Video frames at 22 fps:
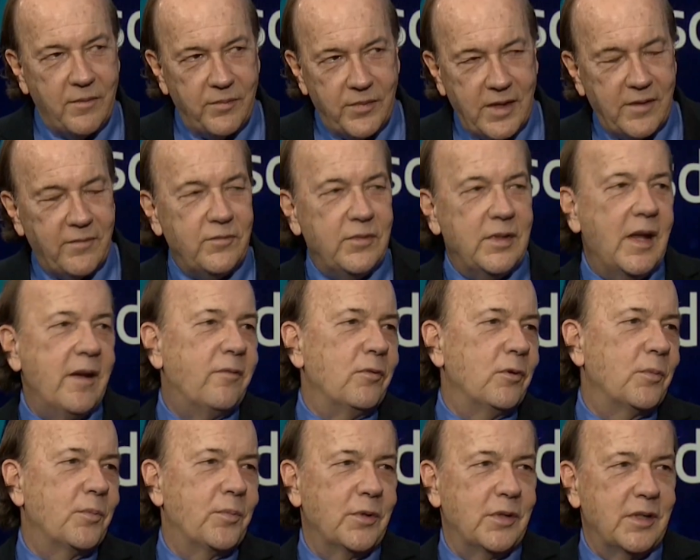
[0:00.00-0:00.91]
They've
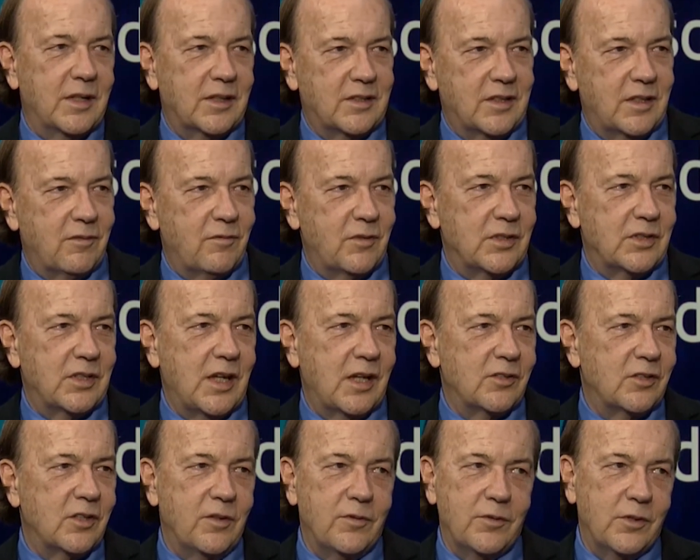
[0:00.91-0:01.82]
never predicted a
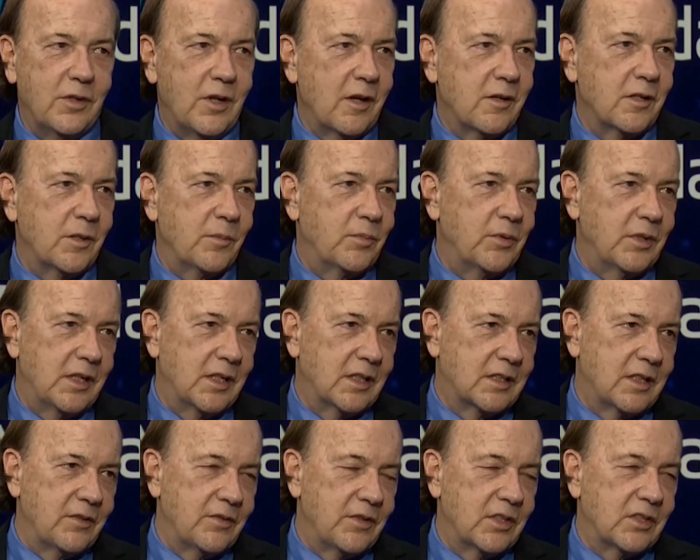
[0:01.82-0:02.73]
recession. They're not going to
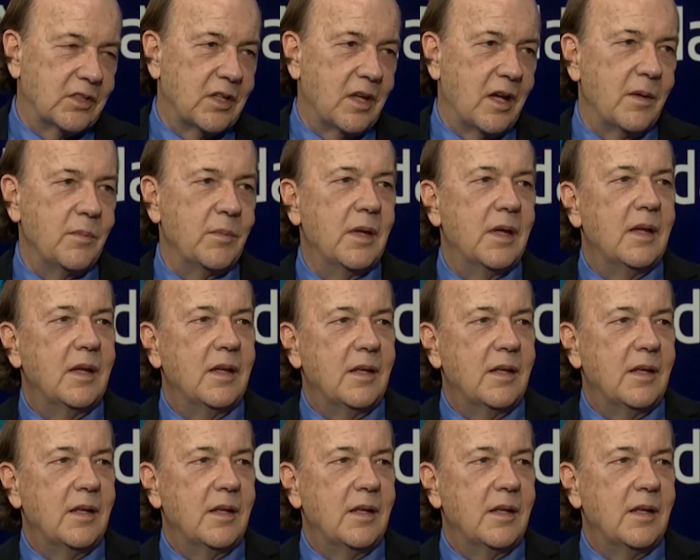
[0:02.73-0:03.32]
predict it this time.